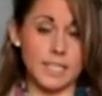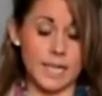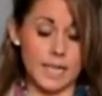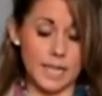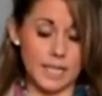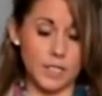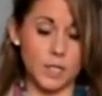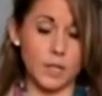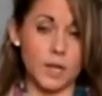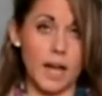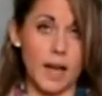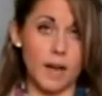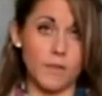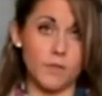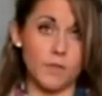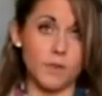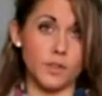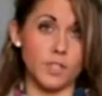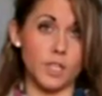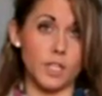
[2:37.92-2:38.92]
that you need to look
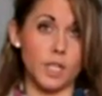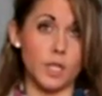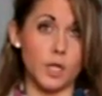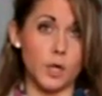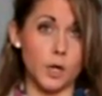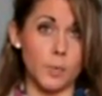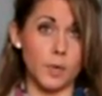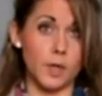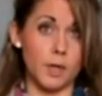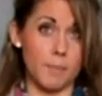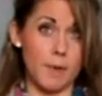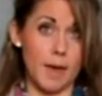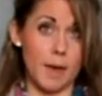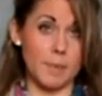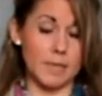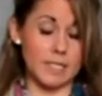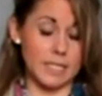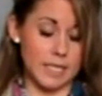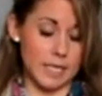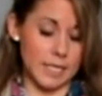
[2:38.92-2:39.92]
out for so that you know your
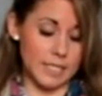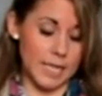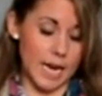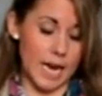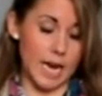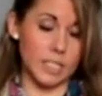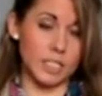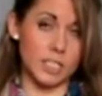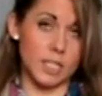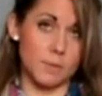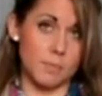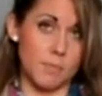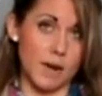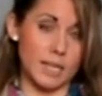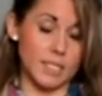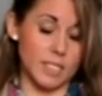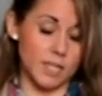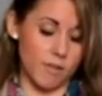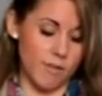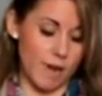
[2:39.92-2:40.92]
baby's attached to the
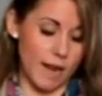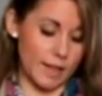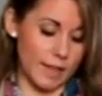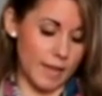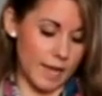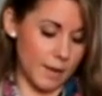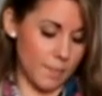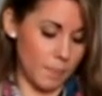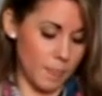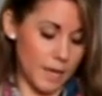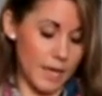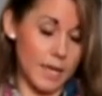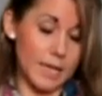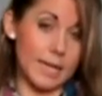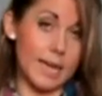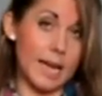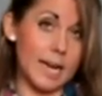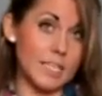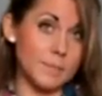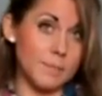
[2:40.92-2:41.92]
breast correctly.
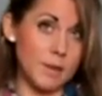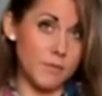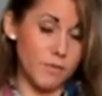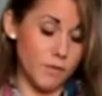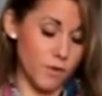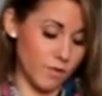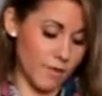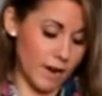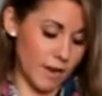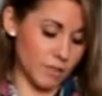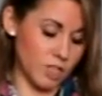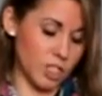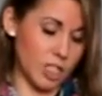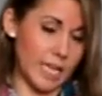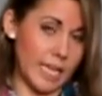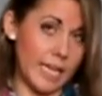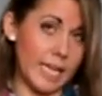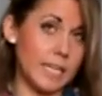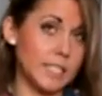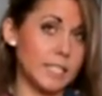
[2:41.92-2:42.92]
Nice big full round
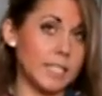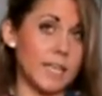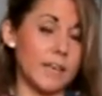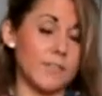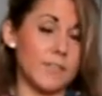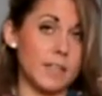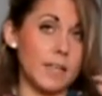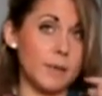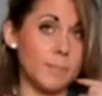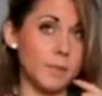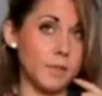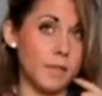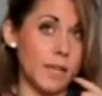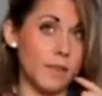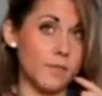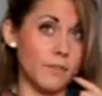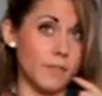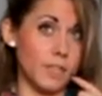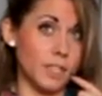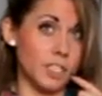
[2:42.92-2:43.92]
cheeks. If
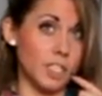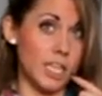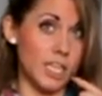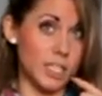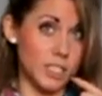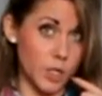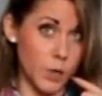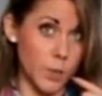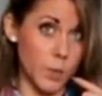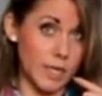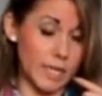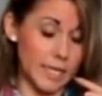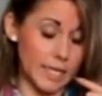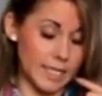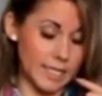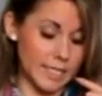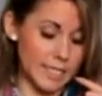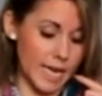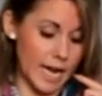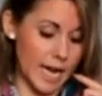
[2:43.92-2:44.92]
the cheeks are going in at
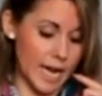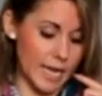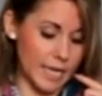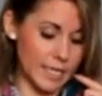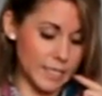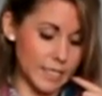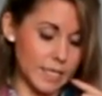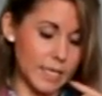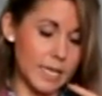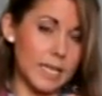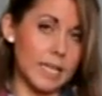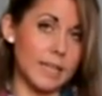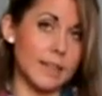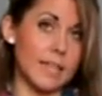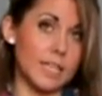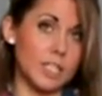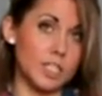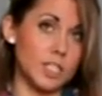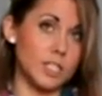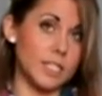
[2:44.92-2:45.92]
the side,
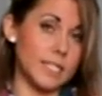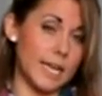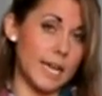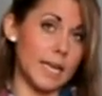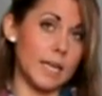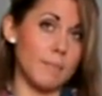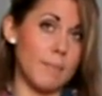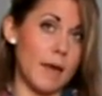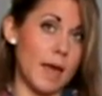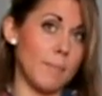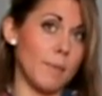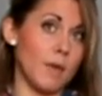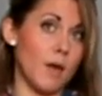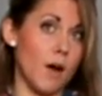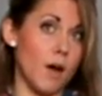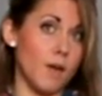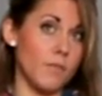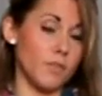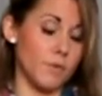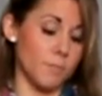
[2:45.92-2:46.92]
then just take your baby
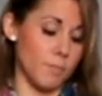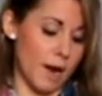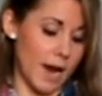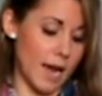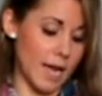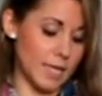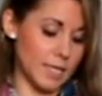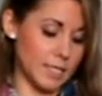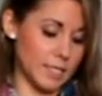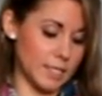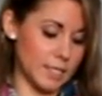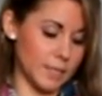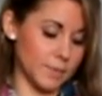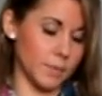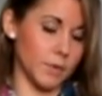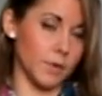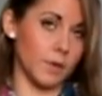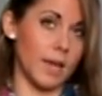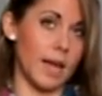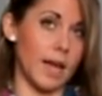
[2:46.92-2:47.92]
off the breast.
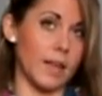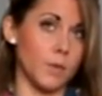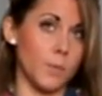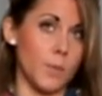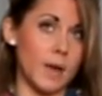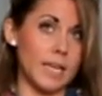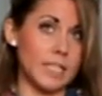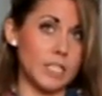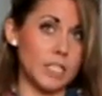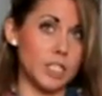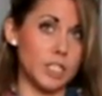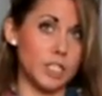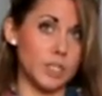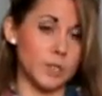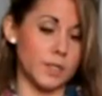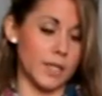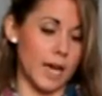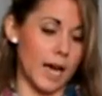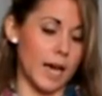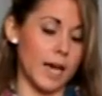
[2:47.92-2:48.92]
Okay, the way to
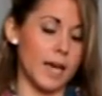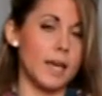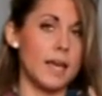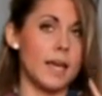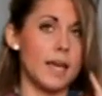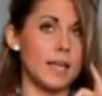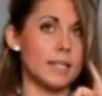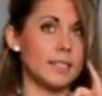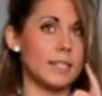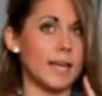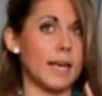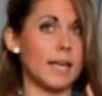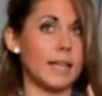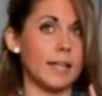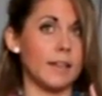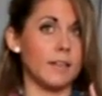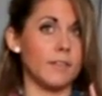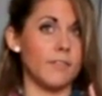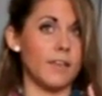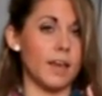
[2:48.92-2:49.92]
do that is to get your
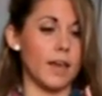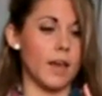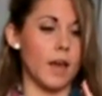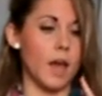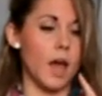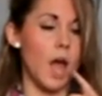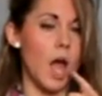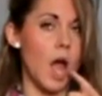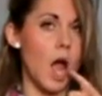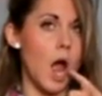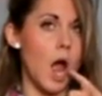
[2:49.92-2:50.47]
little finger